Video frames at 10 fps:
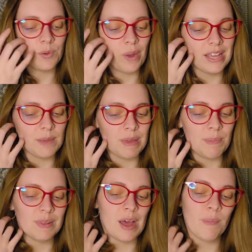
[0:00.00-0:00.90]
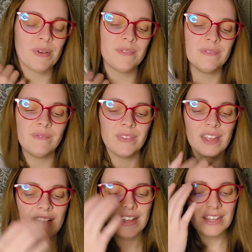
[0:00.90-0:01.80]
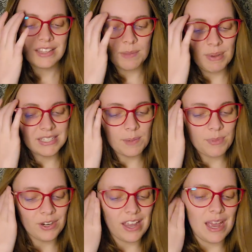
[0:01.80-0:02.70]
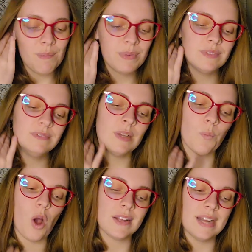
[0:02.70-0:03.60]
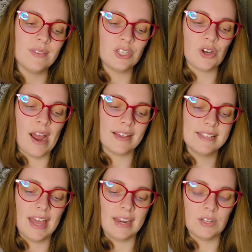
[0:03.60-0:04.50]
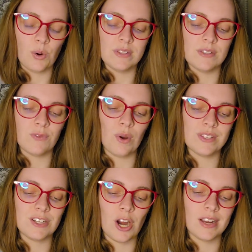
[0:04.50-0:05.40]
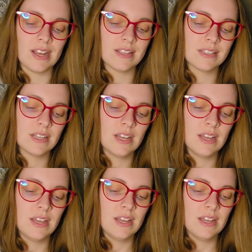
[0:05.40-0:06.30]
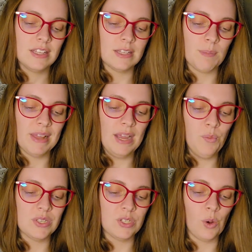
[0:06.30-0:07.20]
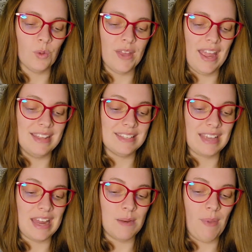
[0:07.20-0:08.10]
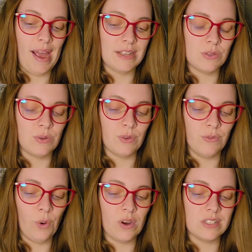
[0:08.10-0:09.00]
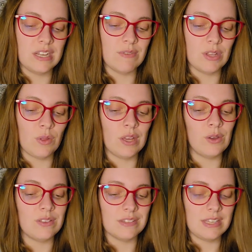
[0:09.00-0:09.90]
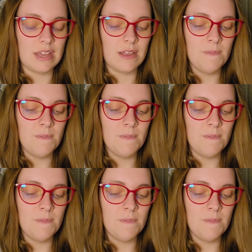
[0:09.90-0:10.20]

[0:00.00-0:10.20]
waking people up. They picked up their camp and walked down the tracks, headed towards the Forest of Darkness. The plan was to hold hands again and pass through the forest, even though they couldn't see.